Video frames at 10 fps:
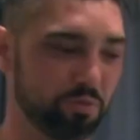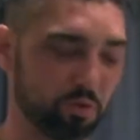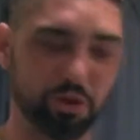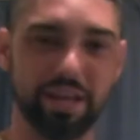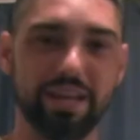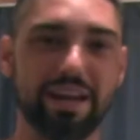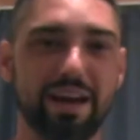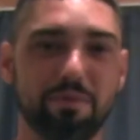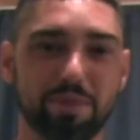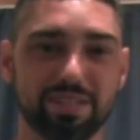We're going to head
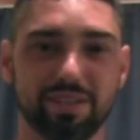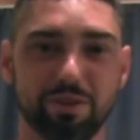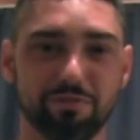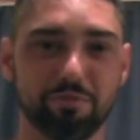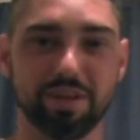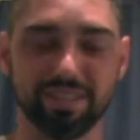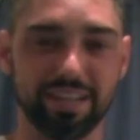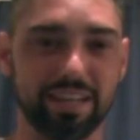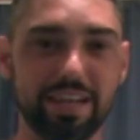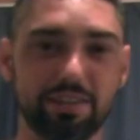out, myself,
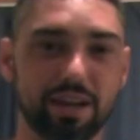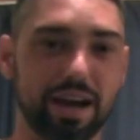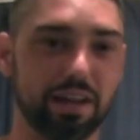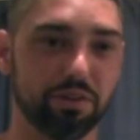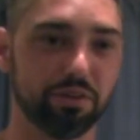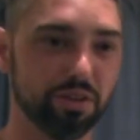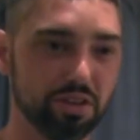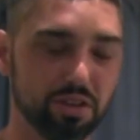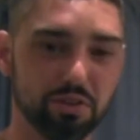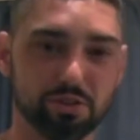Weston, Keith Tyler,
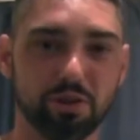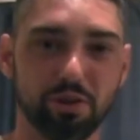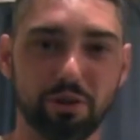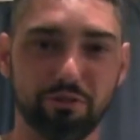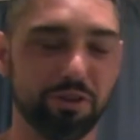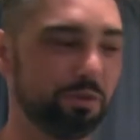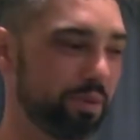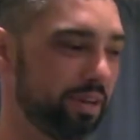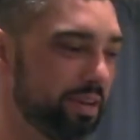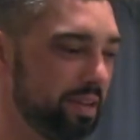solo filming.